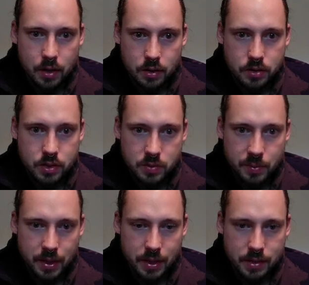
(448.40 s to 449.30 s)
just
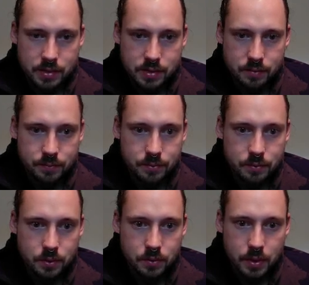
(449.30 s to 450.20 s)
because
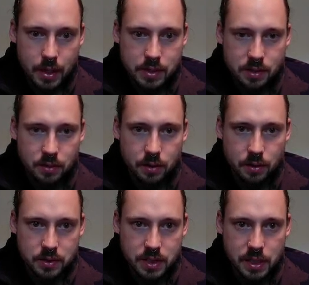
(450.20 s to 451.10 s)
it's a
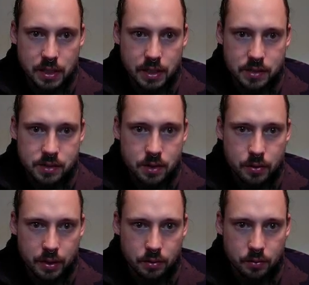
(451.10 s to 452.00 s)
little tedious
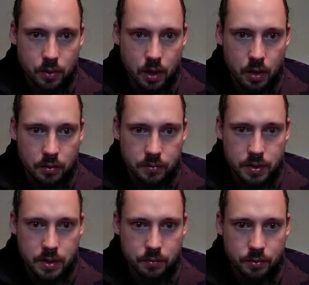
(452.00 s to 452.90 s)
going through all of the
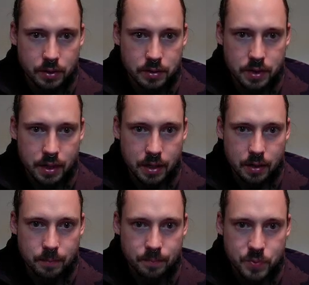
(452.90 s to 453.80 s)
different
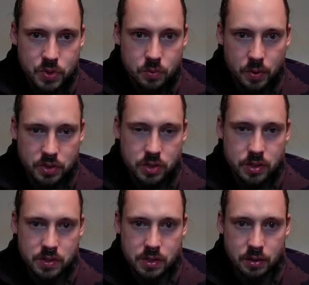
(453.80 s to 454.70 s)

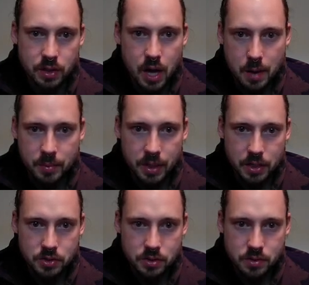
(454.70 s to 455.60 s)
switches and
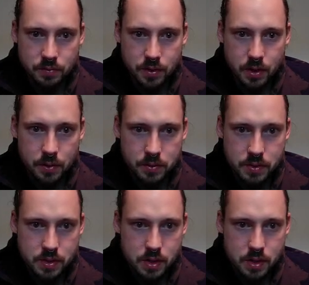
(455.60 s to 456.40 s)
combinations of those.